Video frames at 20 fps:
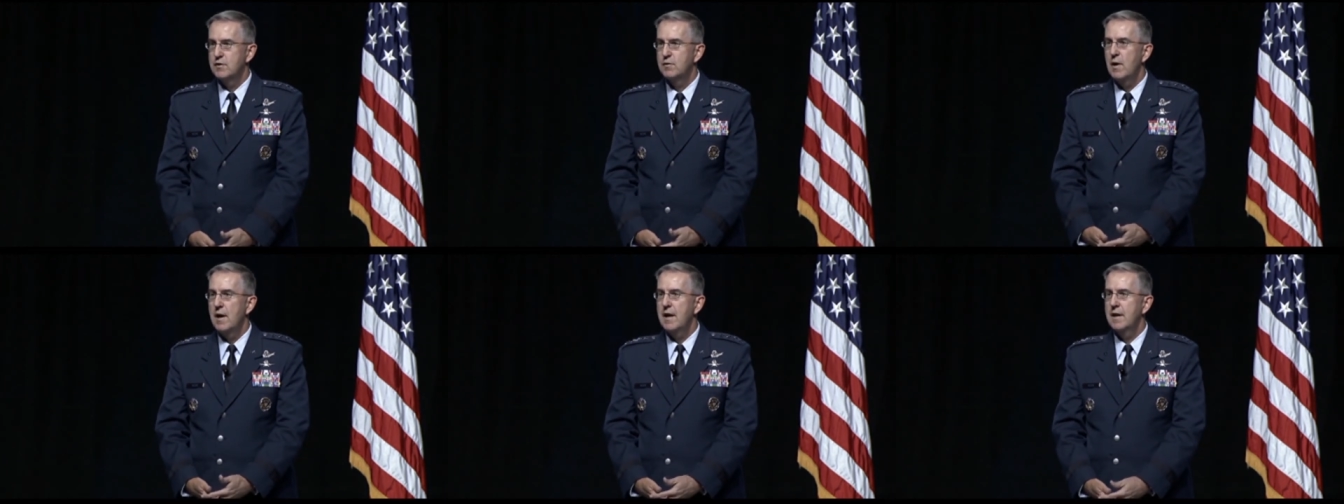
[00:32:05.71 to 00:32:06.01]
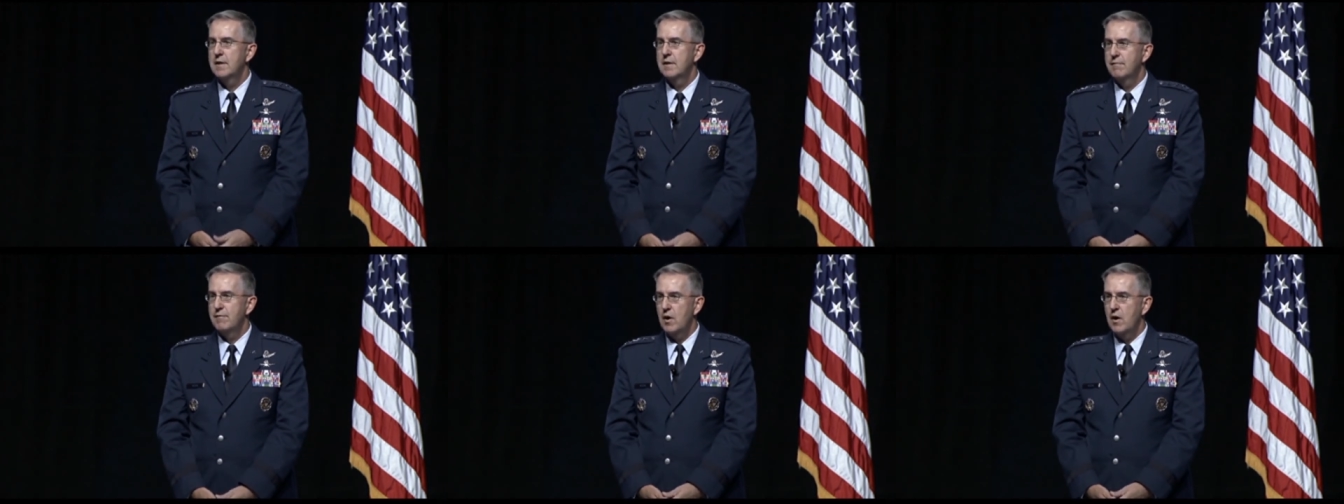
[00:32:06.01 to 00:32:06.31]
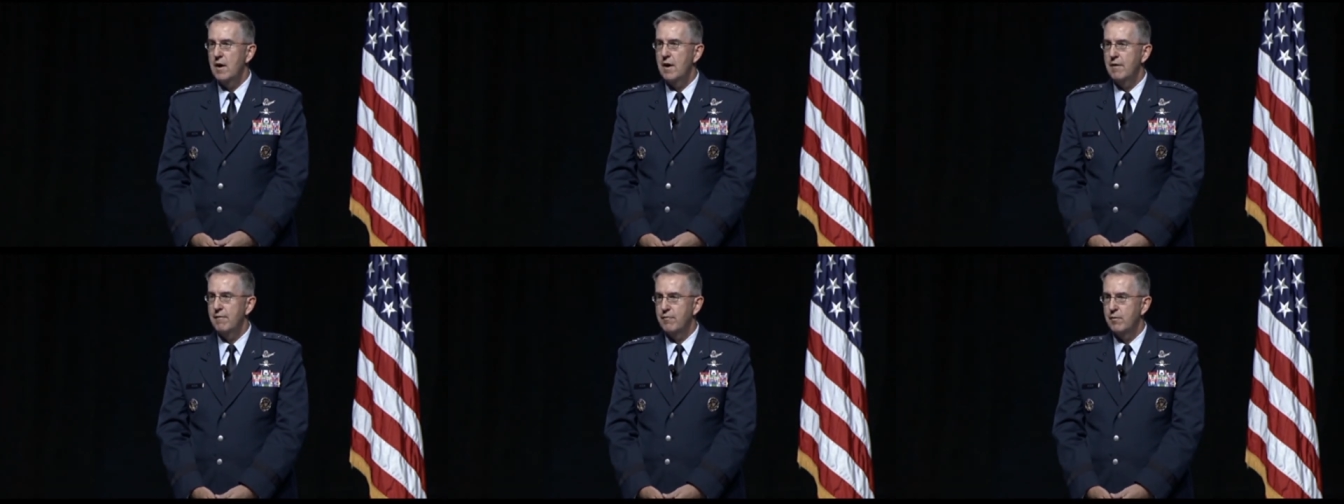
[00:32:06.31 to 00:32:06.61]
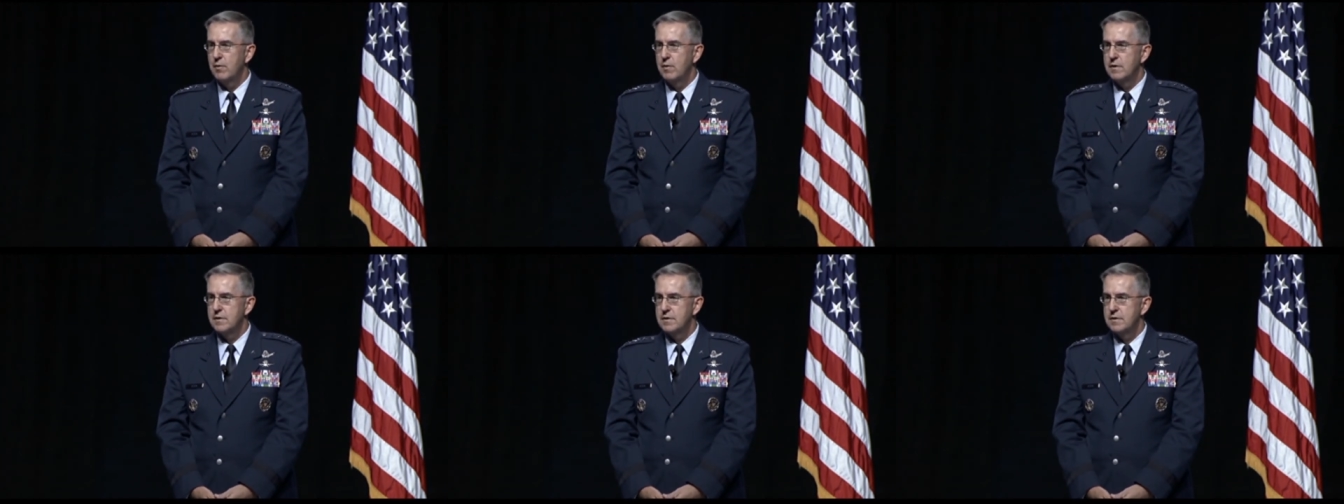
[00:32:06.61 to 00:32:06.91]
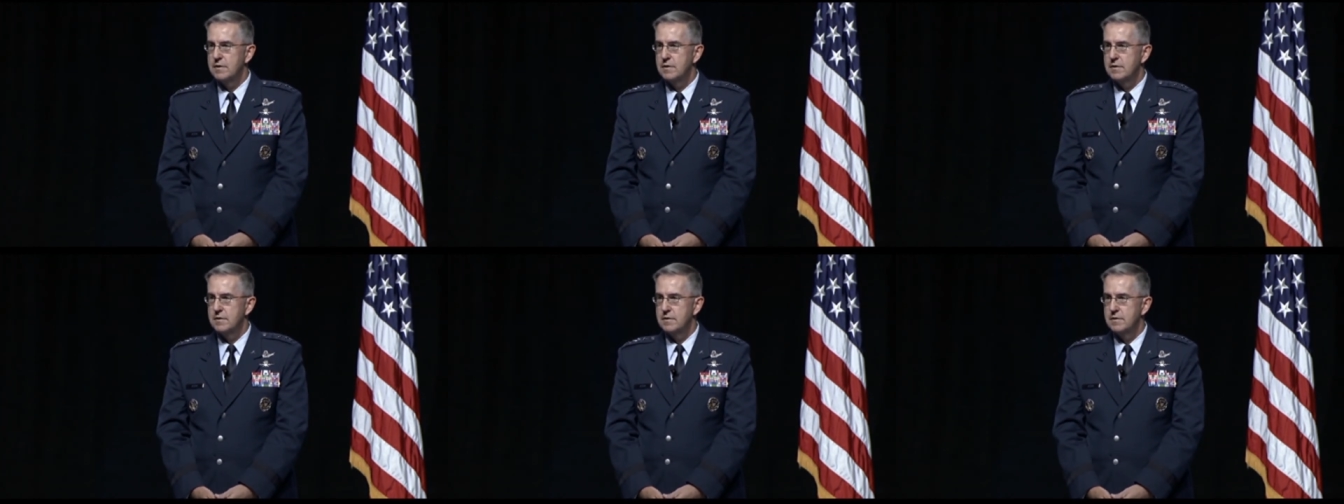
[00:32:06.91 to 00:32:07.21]
The strength of our Air
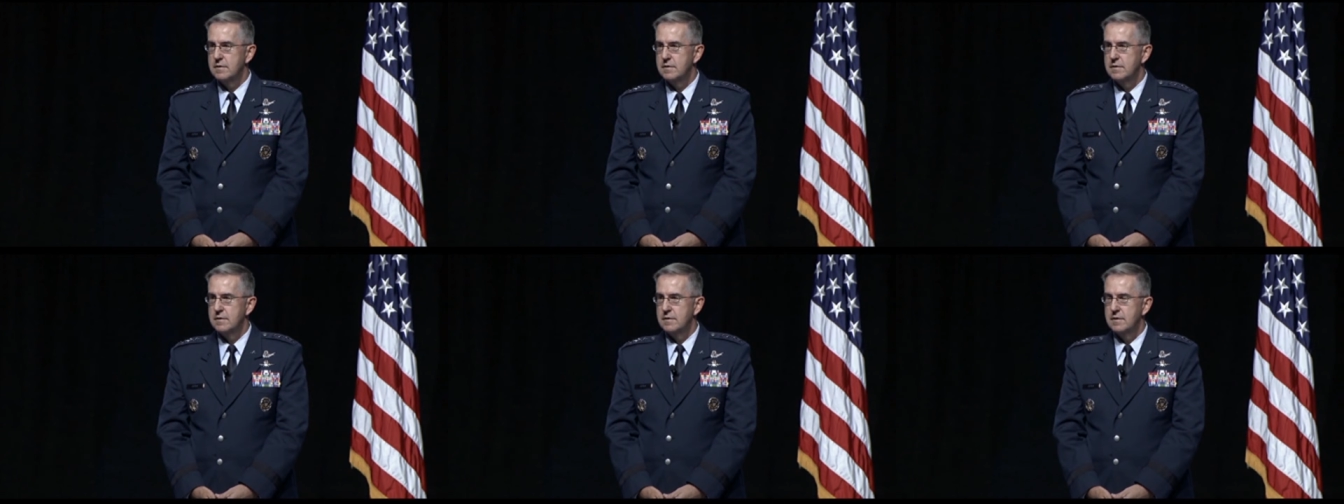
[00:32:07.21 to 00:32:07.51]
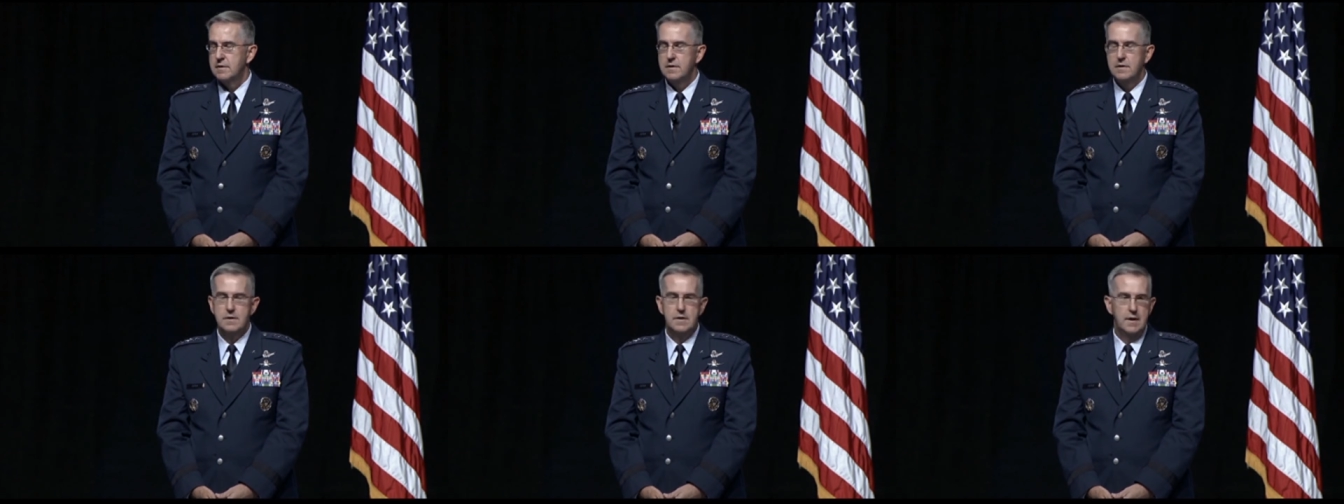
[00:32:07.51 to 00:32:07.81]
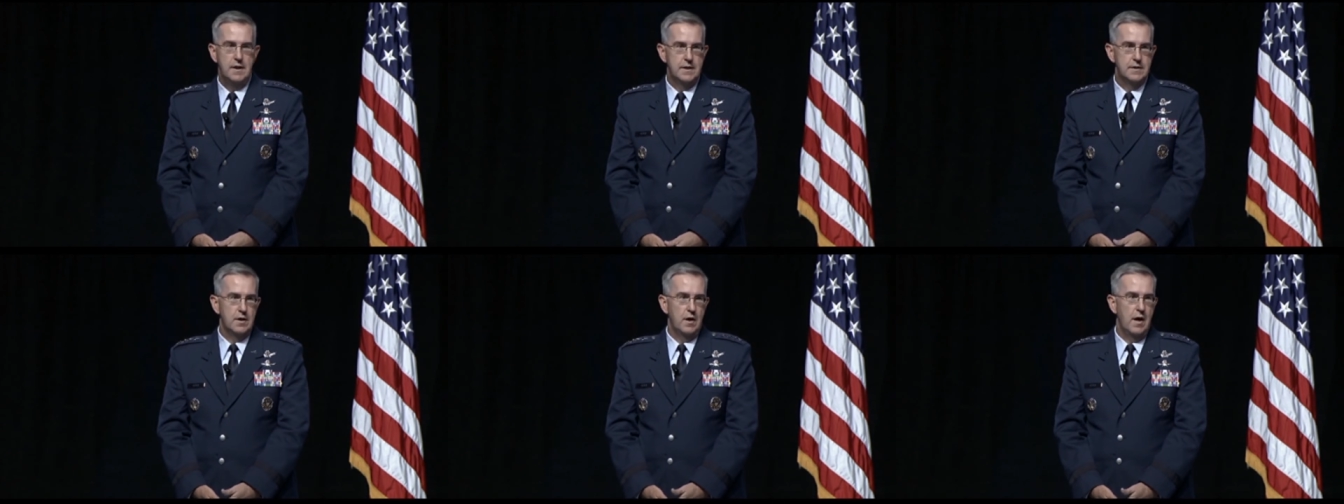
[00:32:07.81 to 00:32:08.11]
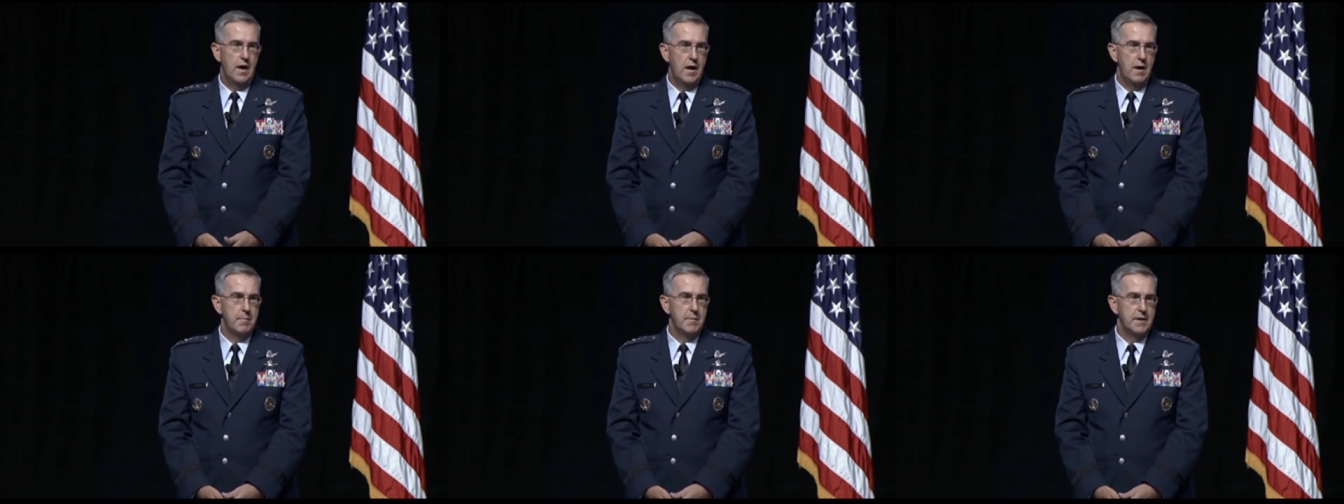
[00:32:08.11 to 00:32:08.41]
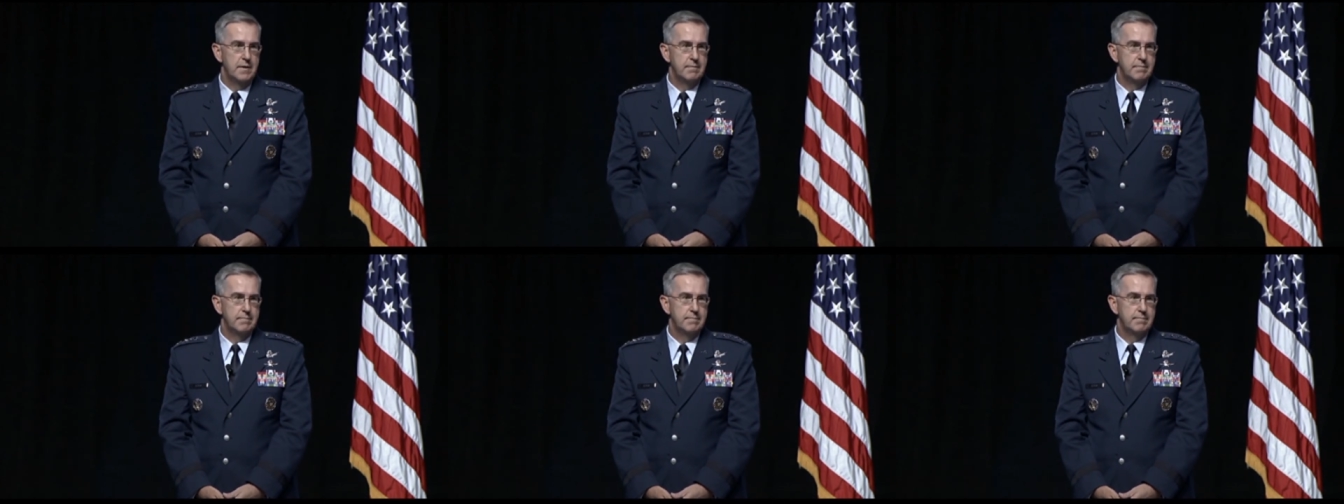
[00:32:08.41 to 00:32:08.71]
Force is our
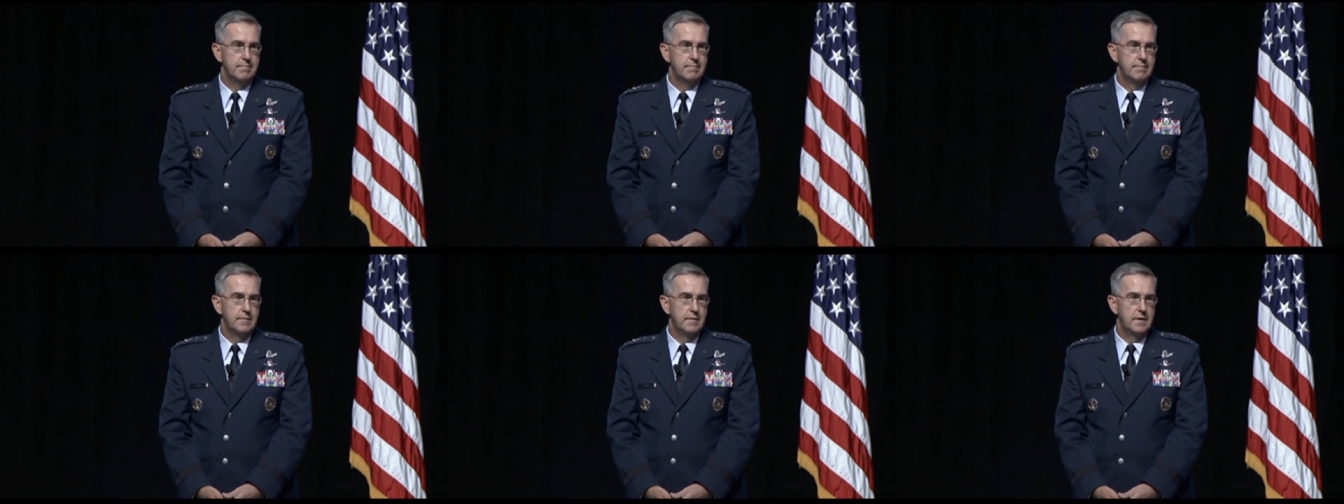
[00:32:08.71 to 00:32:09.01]
airmen,